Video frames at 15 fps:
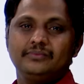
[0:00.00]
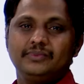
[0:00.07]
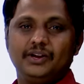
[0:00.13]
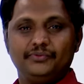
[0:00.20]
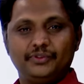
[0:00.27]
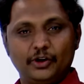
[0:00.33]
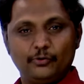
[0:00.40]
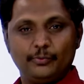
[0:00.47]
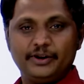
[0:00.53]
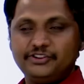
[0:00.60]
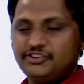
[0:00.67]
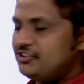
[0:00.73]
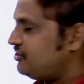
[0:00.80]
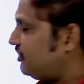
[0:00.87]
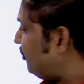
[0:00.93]
if they have
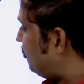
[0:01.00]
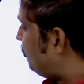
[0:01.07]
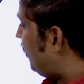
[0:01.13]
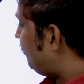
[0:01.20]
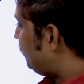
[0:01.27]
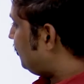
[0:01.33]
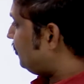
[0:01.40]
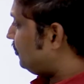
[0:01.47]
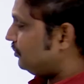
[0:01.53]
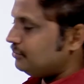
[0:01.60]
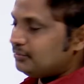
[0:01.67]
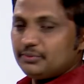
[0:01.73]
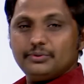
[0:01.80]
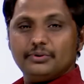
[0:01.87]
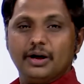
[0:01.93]
mentioned, just you have to
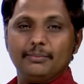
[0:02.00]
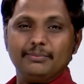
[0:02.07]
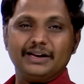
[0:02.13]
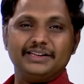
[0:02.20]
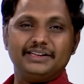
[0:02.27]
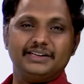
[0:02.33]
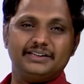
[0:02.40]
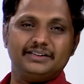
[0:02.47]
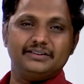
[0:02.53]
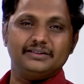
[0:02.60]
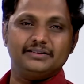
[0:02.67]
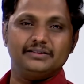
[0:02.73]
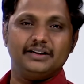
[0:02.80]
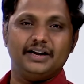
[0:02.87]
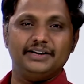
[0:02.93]
apply that,
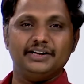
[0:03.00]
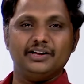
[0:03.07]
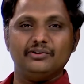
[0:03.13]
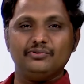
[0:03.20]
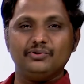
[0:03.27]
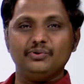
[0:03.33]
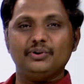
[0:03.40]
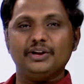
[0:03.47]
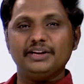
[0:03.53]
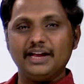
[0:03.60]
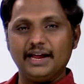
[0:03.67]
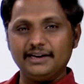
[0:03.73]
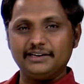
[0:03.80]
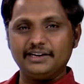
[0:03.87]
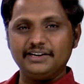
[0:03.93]
and also you can
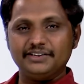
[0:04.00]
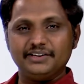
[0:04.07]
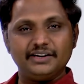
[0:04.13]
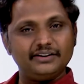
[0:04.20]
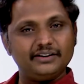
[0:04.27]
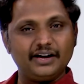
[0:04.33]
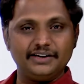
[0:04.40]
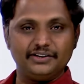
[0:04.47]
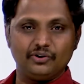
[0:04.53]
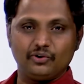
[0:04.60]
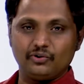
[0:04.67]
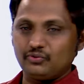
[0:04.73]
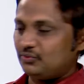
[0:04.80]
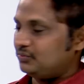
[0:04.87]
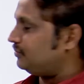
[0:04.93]
calculate that height also,